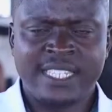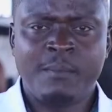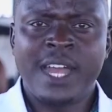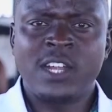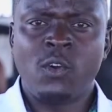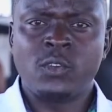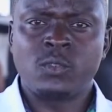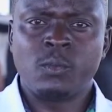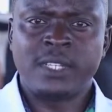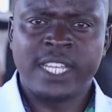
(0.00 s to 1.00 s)
Is the ban
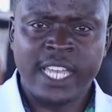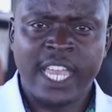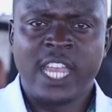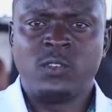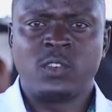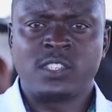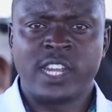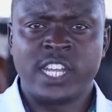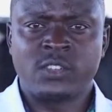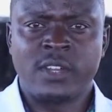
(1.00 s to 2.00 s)
also taking into
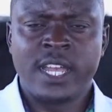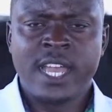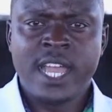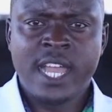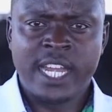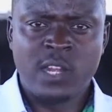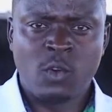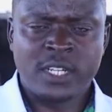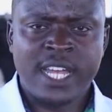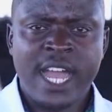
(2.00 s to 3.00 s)
consideration
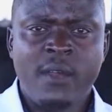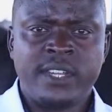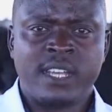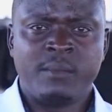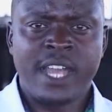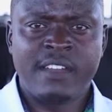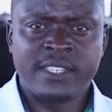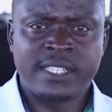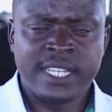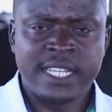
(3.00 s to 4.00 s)
rainwater, how it can be
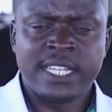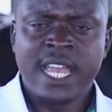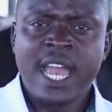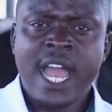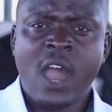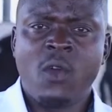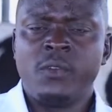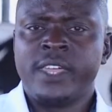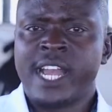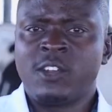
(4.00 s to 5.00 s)
harvested,
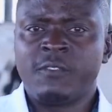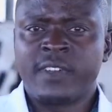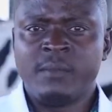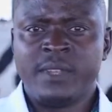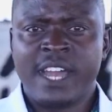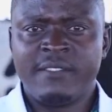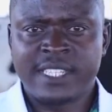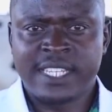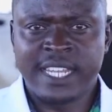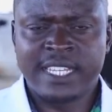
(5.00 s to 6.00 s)
how the runoff can be
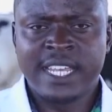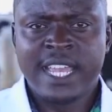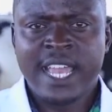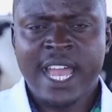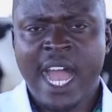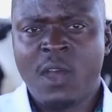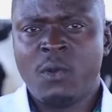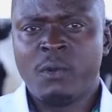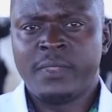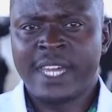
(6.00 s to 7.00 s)
harvested,
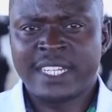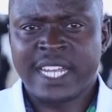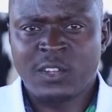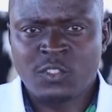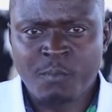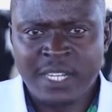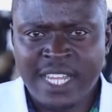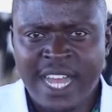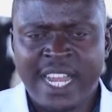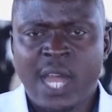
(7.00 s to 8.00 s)
how that can also be
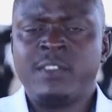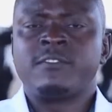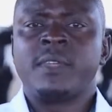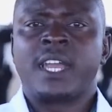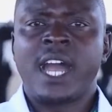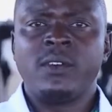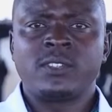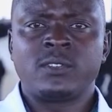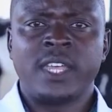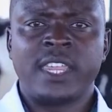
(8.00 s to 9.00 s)
done away from the
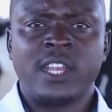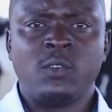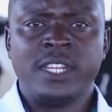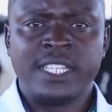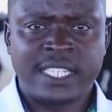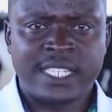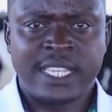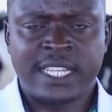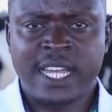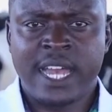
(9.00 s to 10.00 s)
cows so that there are no risks
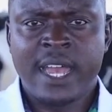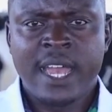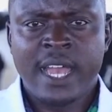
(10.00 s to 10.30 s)
that are,